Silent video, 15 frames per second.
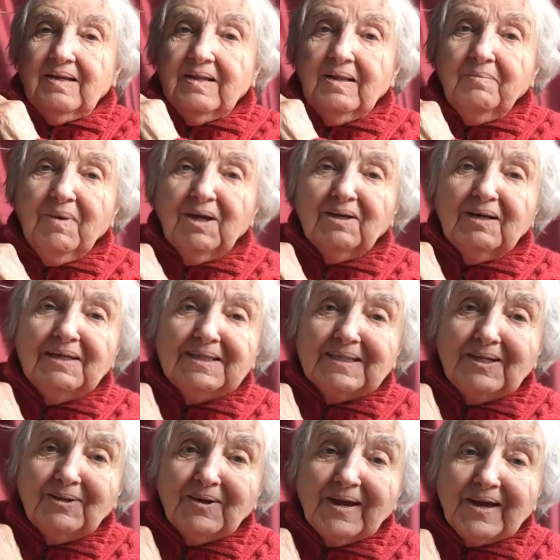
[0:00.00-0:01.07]
The model
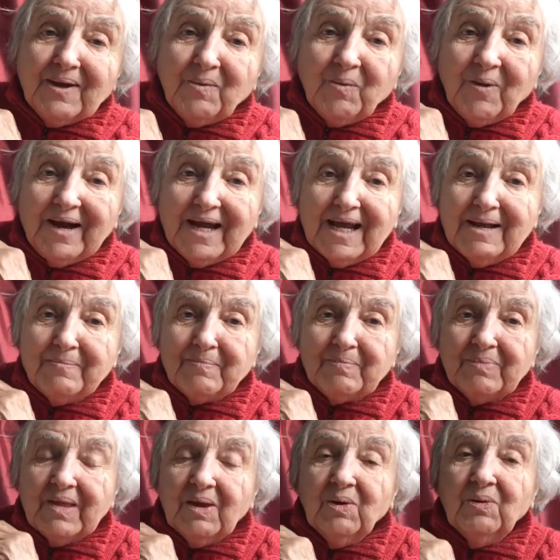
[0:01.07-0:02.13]
is looking away
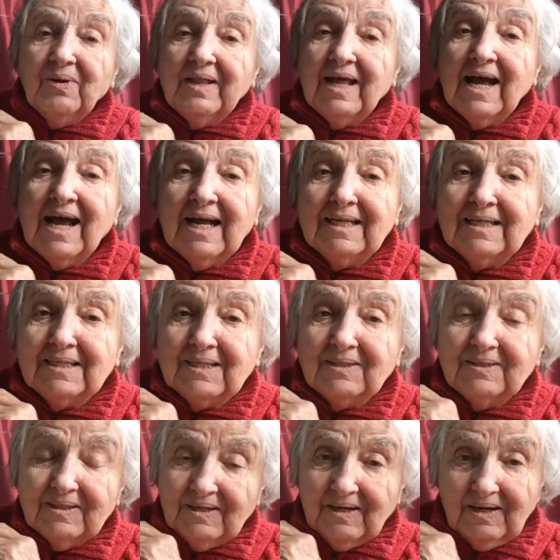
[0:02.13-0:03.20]
with her hands
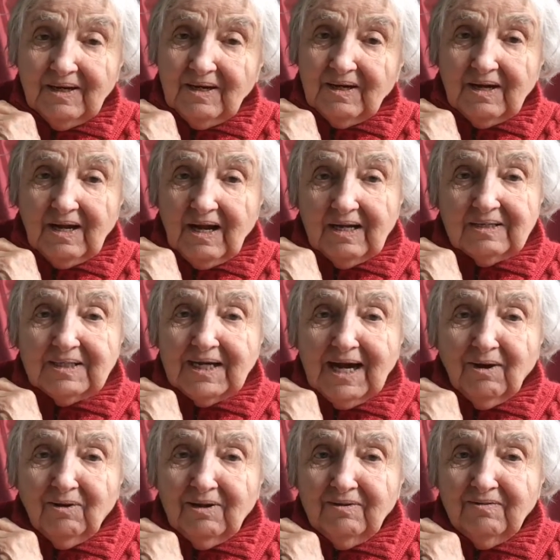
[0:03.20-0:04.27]
on a
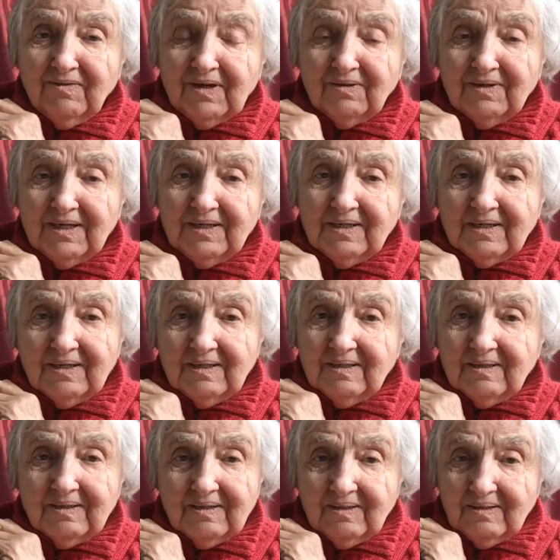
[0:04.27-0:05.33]
towel folded,
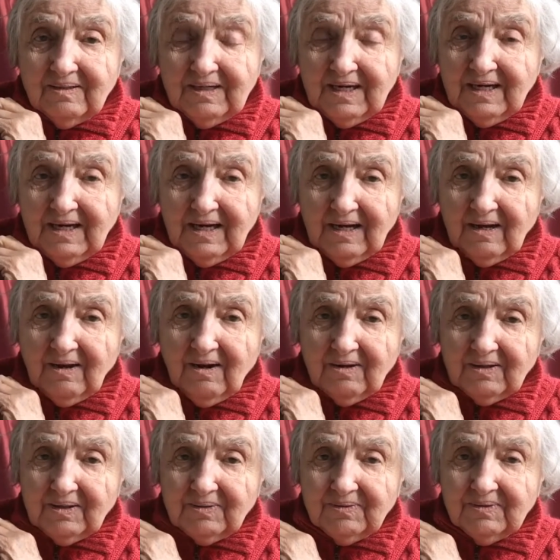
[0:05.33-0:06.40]
leaning
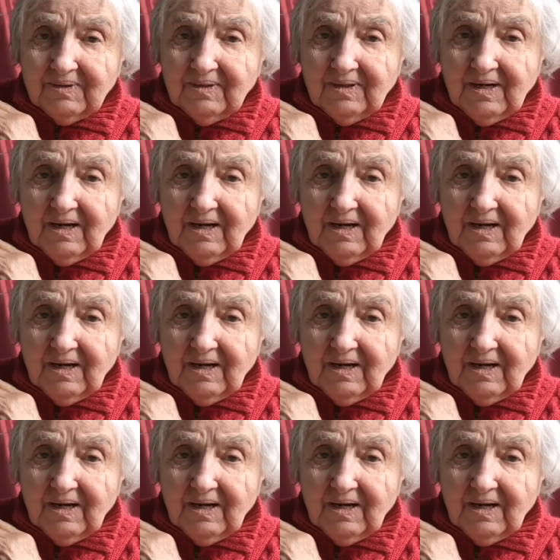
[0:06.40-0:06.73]
onto